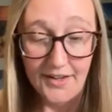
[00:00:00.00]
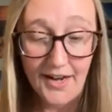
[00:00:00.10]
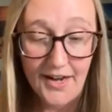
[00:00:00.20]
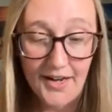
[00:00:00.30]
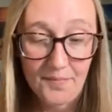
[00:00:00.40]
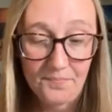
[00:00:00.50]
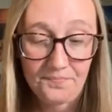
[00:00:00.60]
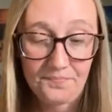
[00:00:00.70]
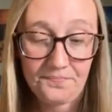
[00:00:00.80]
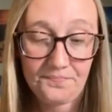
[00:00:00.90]

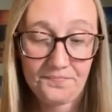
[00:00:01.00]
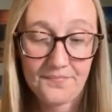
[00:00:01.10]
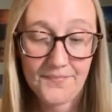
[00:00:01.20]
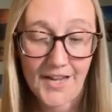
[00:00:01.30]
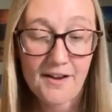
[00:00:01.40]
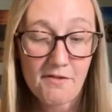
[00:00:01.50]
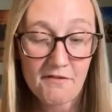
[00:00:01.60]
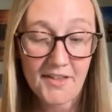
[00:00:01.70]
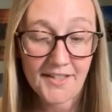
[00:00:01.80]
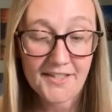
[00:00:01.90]
Another
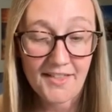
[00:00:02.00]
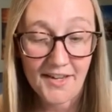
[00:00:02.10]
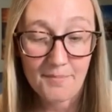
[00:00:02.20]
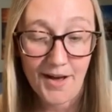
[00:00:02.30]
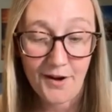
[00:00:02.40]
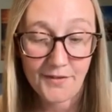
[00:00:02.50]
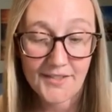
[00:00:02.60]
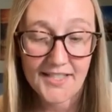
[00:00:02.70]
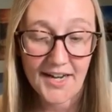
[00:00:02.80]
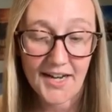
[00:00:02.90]
thing to think about,